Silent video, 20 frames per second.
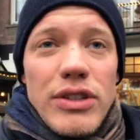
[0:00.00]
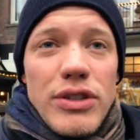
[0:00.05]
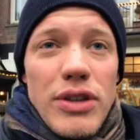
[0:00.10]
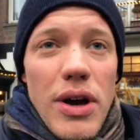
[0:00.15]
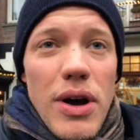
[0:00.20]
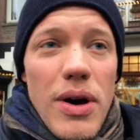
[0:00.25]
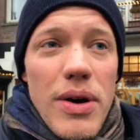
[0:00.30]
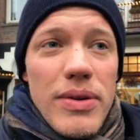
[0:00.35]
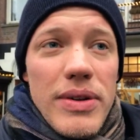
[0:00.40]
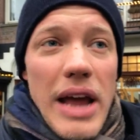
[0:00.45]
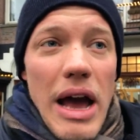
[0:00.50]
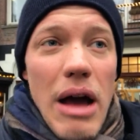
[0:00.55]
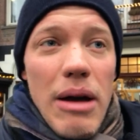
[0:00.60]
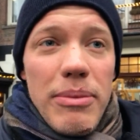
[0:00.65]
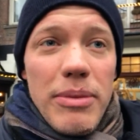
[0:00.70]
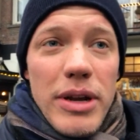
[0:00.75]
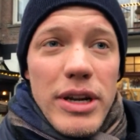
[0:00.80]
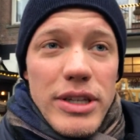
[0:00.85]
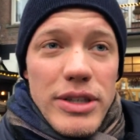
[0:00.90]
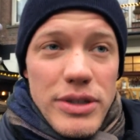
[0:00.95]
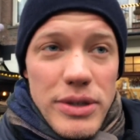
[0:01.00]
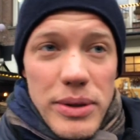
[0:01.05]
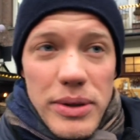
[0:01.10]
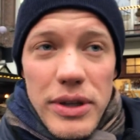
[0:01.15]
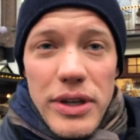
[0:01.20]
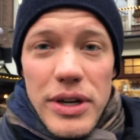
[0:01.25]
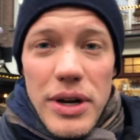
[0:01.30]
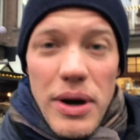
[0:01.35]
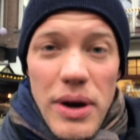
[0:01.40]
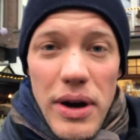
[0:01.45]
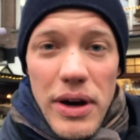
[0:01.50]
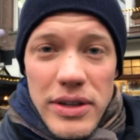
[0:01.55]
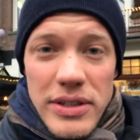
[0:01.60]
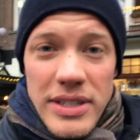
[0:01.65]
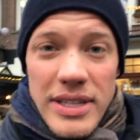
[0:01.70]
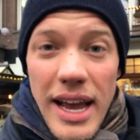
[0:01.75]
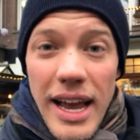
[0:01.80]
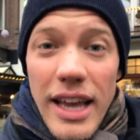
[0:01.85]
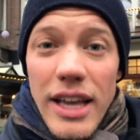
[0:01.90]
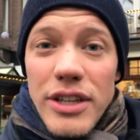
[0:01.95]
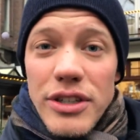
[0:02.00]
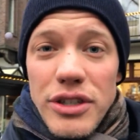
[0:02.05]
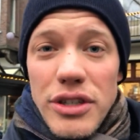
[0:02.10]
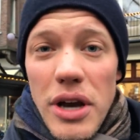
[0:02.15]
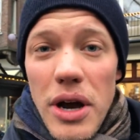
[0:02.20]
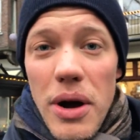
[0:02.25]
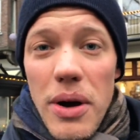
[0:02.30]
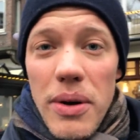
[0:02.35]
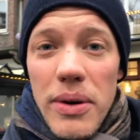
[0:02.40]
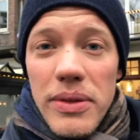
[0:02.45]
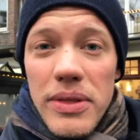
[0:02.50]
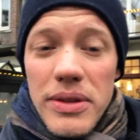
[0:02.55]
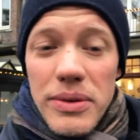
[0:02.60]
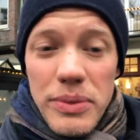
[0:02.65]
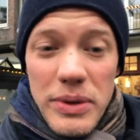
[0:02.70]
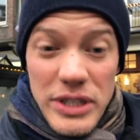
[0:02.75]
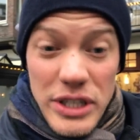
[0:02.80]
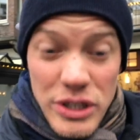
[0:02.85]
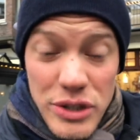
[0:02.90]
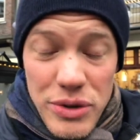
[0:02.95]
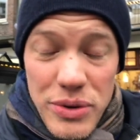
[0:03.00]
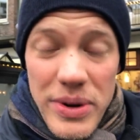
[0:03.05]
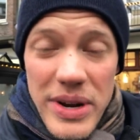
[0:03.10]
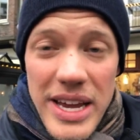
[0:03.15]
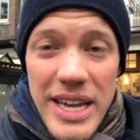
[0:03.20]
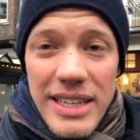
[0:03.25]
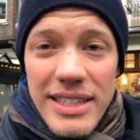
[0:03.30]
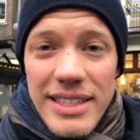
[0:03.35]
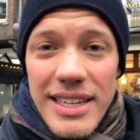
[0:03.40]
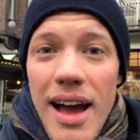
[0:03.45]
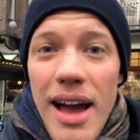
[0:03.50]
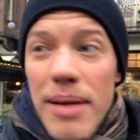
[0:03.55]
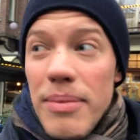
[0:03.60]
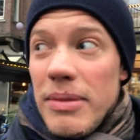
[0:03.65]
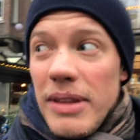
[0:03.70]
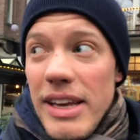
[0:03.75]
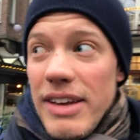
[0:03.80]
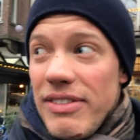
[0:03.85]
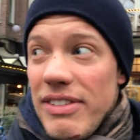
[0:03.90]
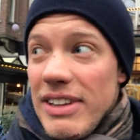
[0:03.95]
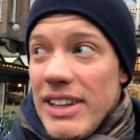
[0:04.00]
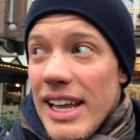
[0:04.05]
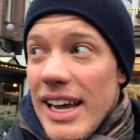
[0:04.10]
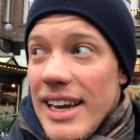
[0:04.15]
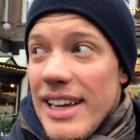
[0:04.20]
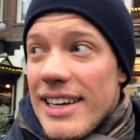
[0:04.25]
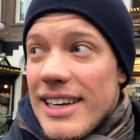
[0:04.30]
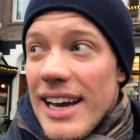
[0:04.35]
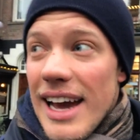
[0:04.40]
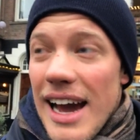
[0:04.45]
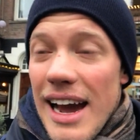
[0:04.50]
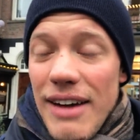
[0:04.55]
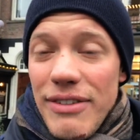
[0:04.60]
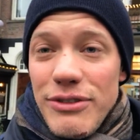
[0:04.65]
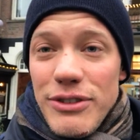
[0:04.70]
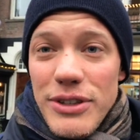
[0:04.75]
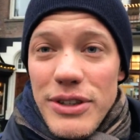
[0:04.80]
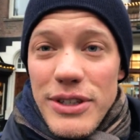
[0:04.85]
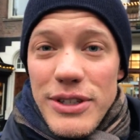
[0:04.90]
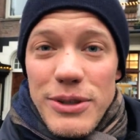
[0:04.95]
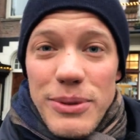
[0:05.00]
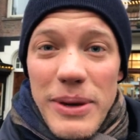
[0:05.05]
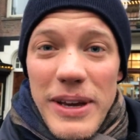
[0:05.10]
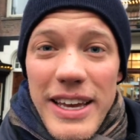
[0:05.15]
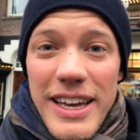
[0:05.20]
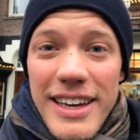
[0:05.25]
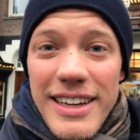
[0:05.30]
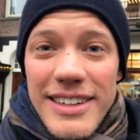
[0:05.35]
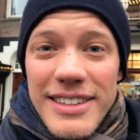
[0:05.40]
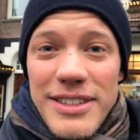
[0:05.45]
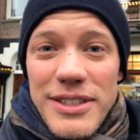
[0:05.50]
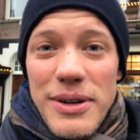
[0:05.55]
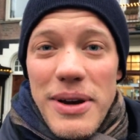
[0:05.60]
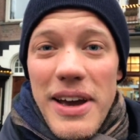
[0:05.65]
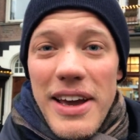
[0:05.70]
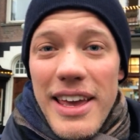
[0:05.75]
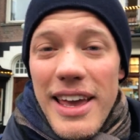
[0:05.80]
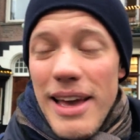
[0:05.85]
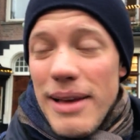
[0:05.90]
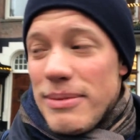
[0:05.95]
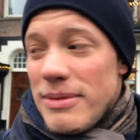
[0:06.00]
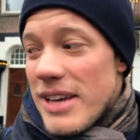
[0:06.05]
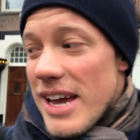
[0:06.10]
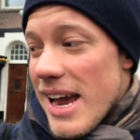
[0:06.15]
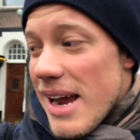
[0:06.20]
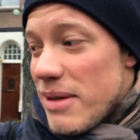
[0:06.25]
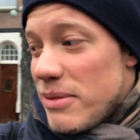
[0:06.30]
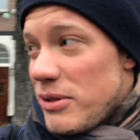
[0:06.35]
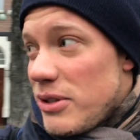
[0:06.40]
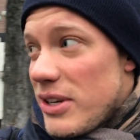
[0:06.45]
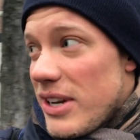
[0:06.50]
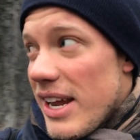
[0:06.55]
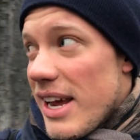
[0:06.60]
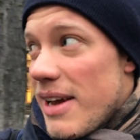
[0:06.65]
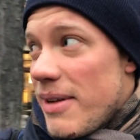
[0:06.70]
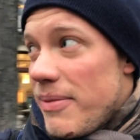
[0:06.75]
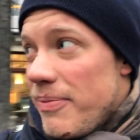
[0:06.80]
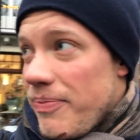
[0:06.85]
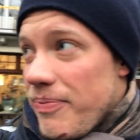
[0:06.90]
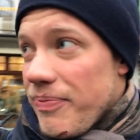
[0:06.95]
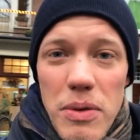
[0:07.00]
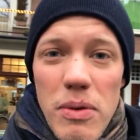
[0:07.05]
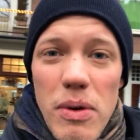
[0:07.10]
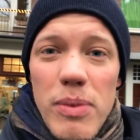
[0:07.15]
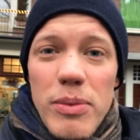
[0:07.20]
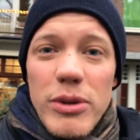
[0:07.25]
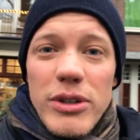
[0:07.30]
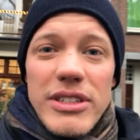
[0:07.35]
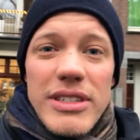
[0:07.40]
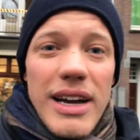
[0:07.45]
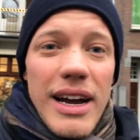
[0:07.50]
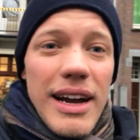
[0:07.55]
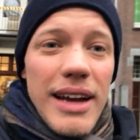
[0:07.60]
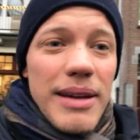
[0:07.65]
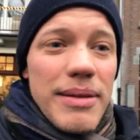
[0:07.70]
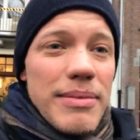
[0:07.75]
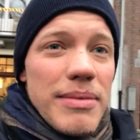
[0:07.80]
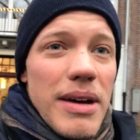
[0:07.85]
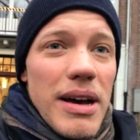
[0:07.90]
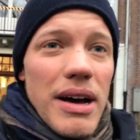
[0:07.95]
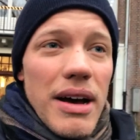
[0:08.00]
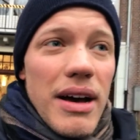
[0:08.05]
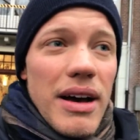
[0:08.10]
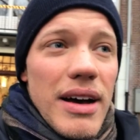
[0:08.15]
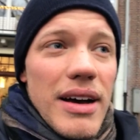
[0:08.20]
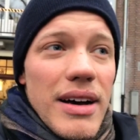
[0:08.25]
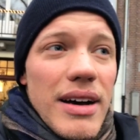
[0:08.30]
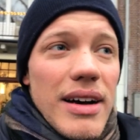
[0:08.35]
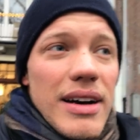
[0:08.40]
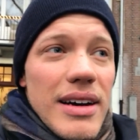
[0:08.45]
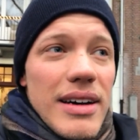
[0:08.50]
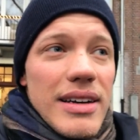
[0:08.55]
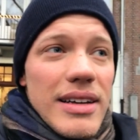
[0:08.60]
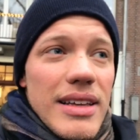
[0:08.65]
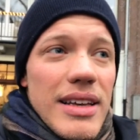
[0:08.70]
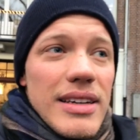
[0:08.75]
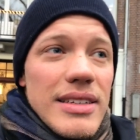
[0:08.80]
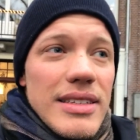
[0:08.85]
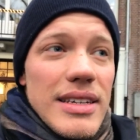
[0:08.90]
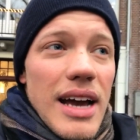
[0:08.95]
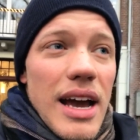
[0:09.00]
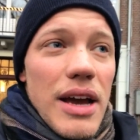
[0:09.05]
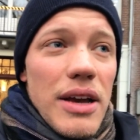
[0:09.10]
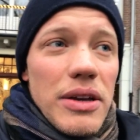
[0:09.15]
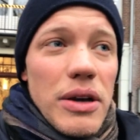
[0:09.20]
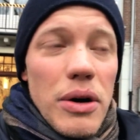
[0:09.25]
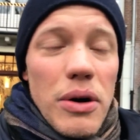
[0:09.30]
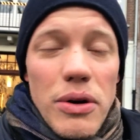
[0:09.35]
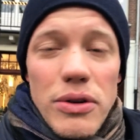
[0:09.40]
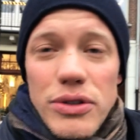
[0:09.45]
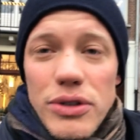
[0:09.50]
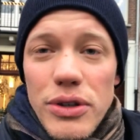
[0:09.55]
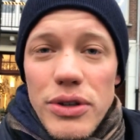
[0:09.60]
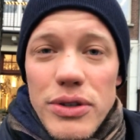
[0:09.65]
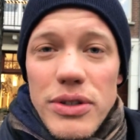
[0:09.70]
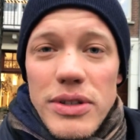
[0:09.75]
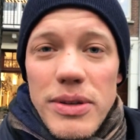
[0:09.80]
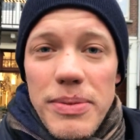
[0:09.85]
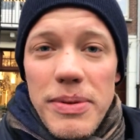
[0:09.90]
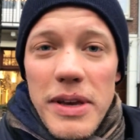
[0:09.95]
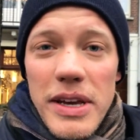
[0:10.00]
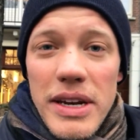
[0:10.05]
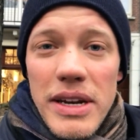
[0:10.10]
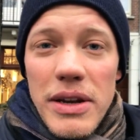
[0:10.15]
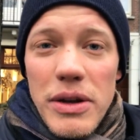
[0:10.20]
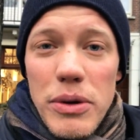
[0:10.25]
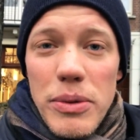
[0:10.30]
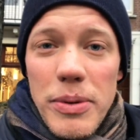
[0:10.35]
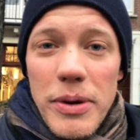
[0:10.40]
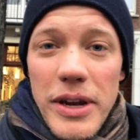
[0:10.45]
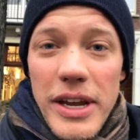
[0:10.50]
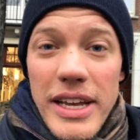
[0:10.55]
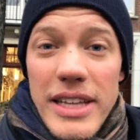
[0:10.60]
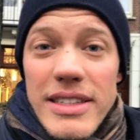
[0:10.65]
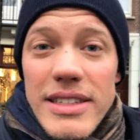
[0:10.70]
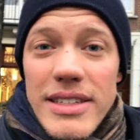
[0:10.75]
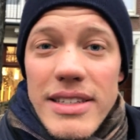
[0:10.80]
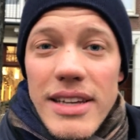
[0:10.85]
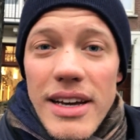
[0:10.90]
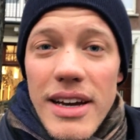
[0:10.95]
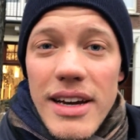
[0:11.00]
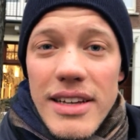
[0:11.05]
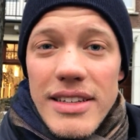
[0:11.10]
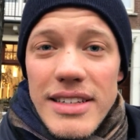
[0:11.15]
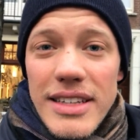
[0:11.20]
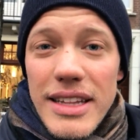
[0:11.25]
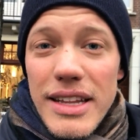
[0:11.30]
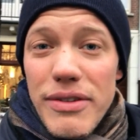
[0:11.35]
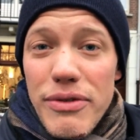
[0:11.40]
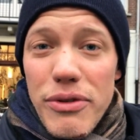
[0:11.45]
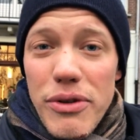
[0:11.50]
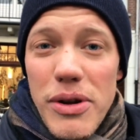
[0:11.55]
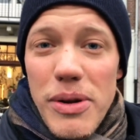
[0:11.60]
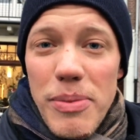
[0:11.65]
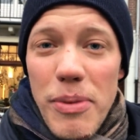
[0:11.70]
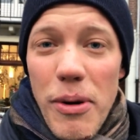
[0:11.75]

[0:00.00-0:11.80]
So now I'm gonna do, you know, a second show, which is Greece. I'm leaving like after this weekend. So I came to Amsterdam one more time because I also used to be an Uber Eats delivery